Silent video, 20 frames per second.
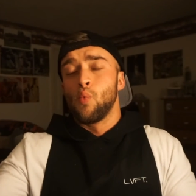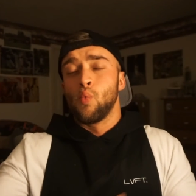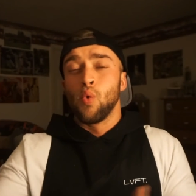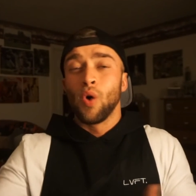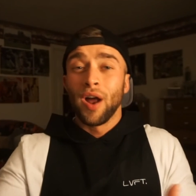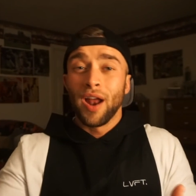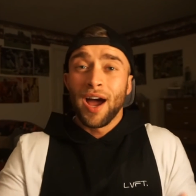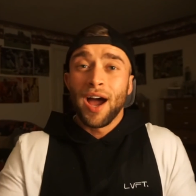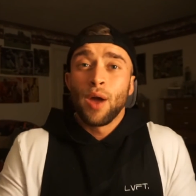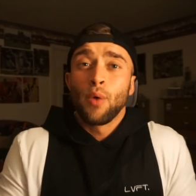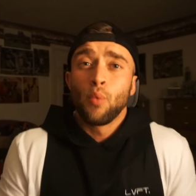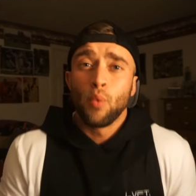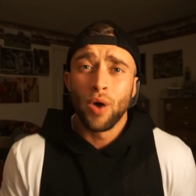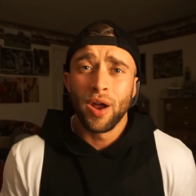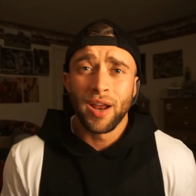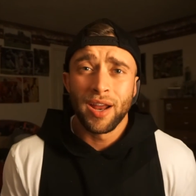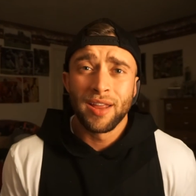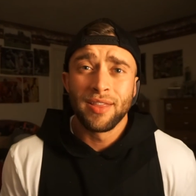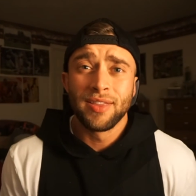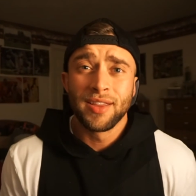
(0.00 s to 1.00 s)
what I
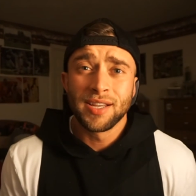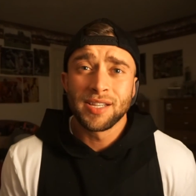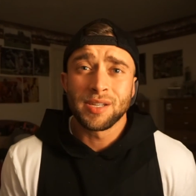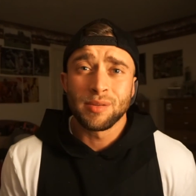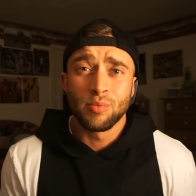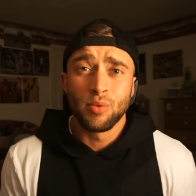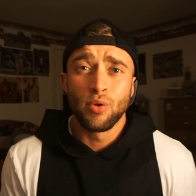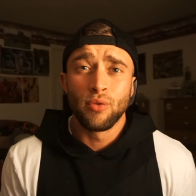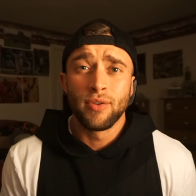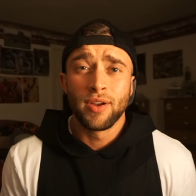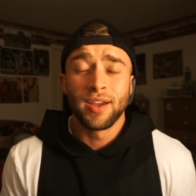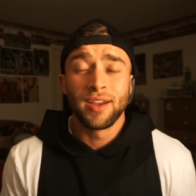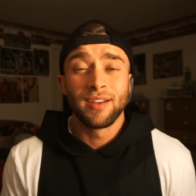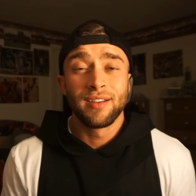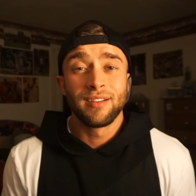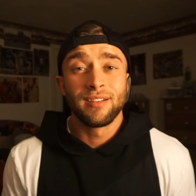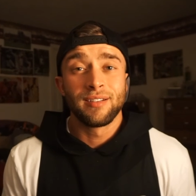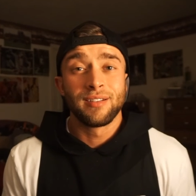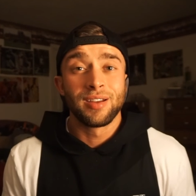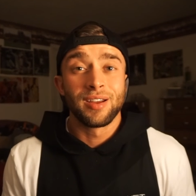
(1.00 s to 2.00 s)
went in this
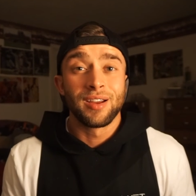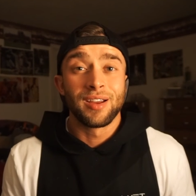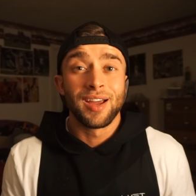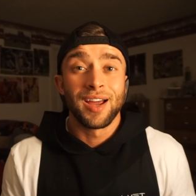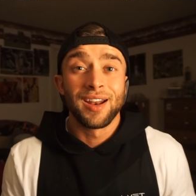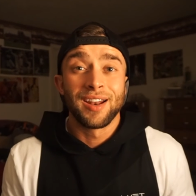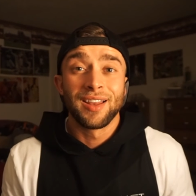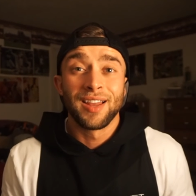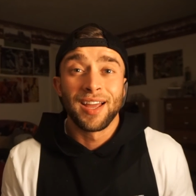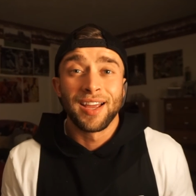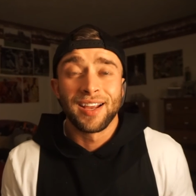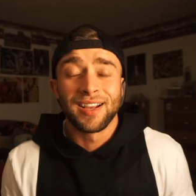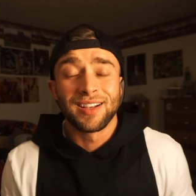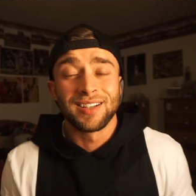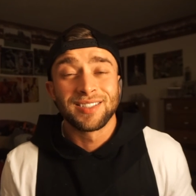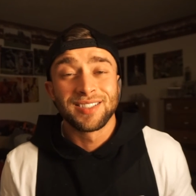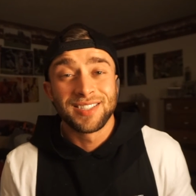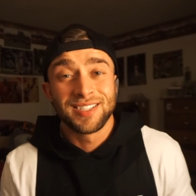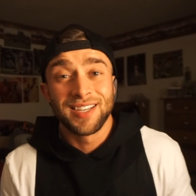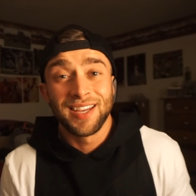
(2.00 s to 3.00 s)
movie to kind of
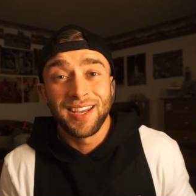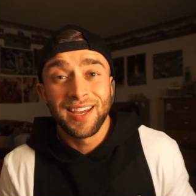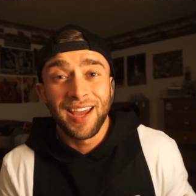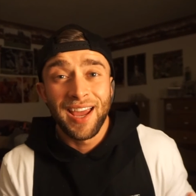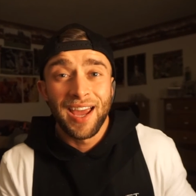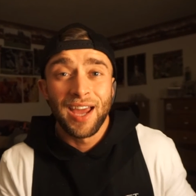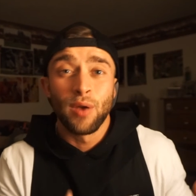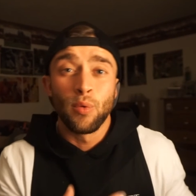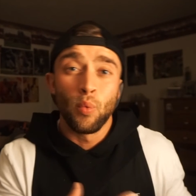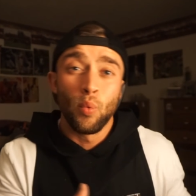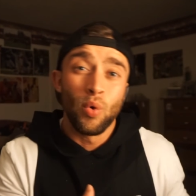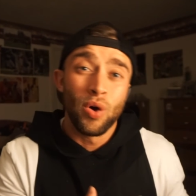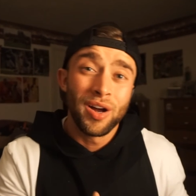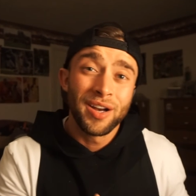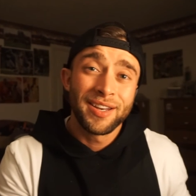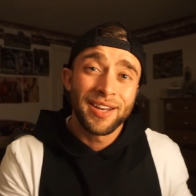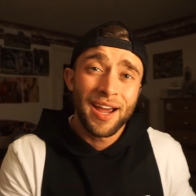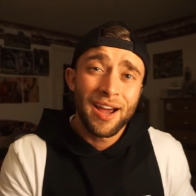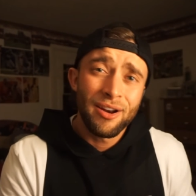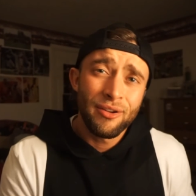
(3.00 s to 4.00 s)
like see and
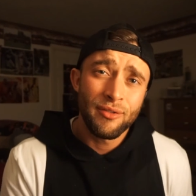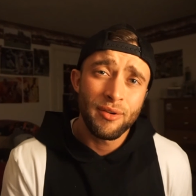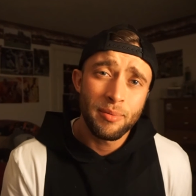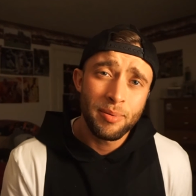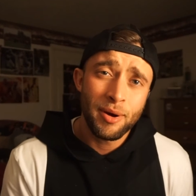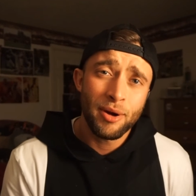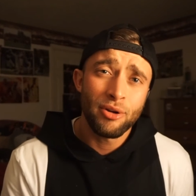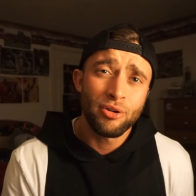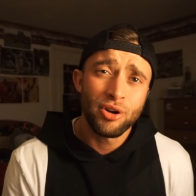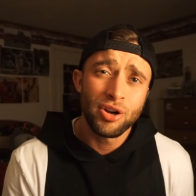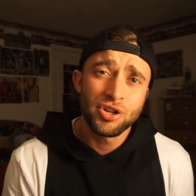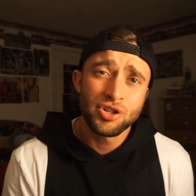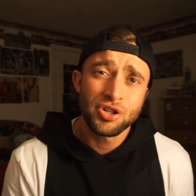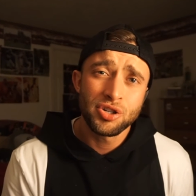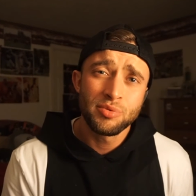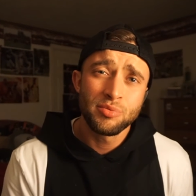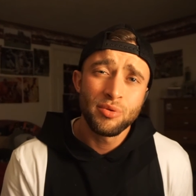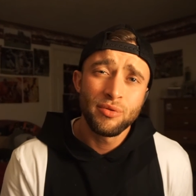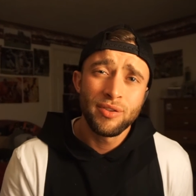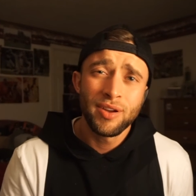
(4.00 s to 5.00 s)
want out of a Power
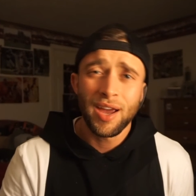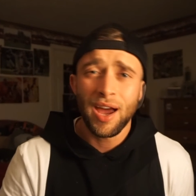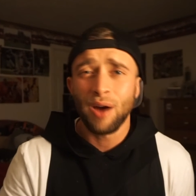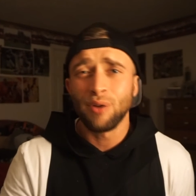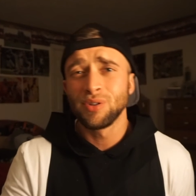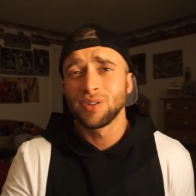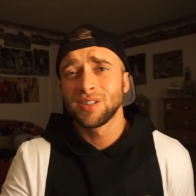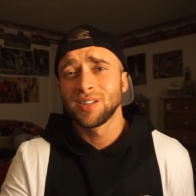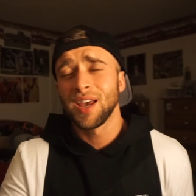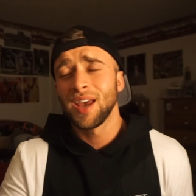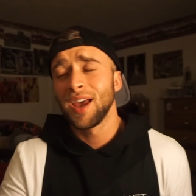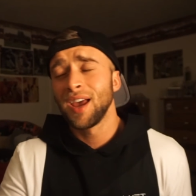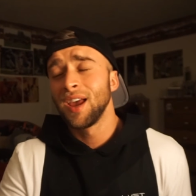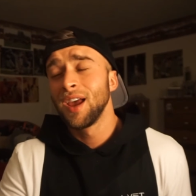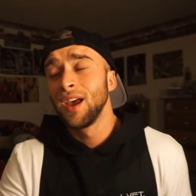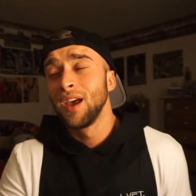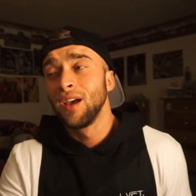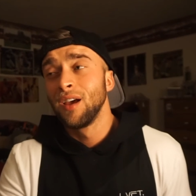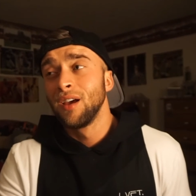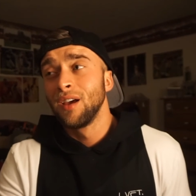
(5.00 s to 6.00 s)
Rangers movie, I would
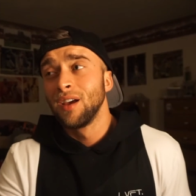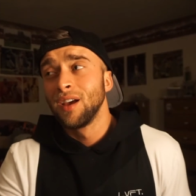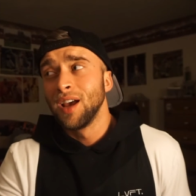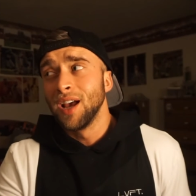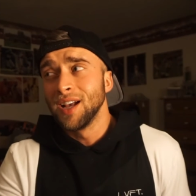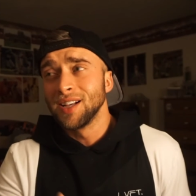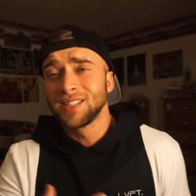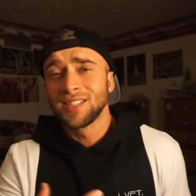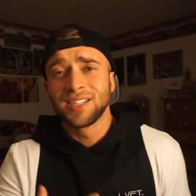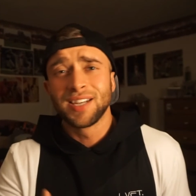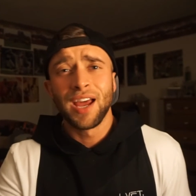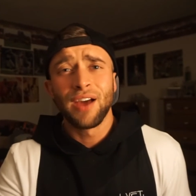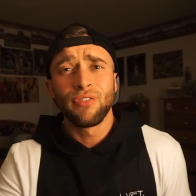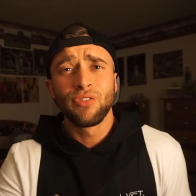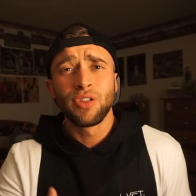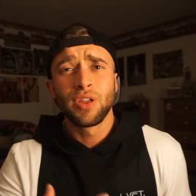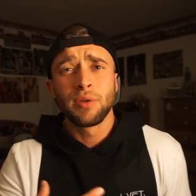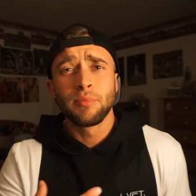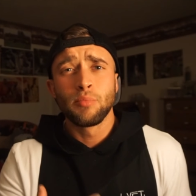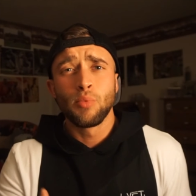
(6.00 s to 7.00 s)
say it's
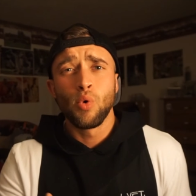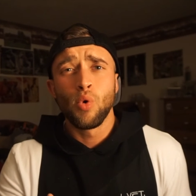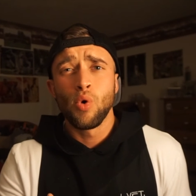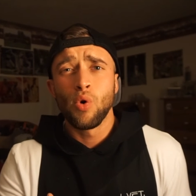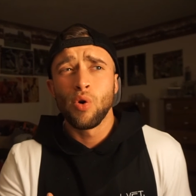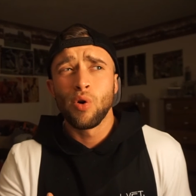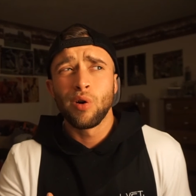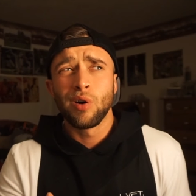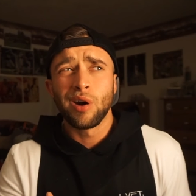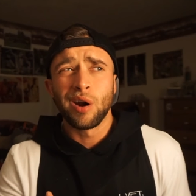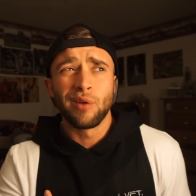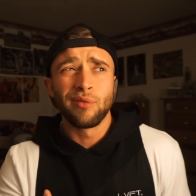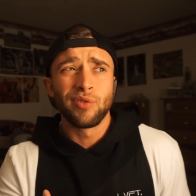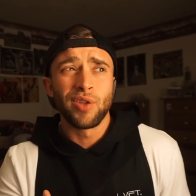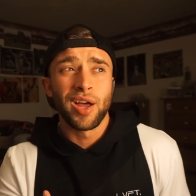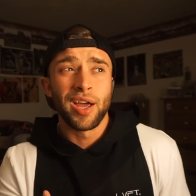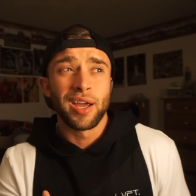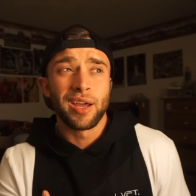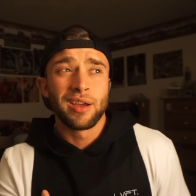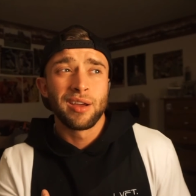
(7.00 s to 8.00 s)
definitely more of
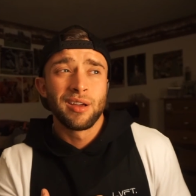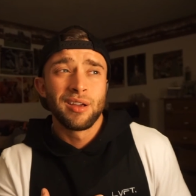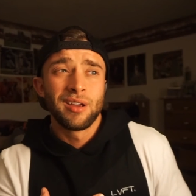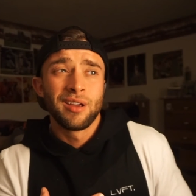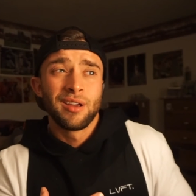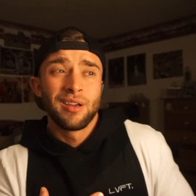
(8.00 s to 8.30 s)
like,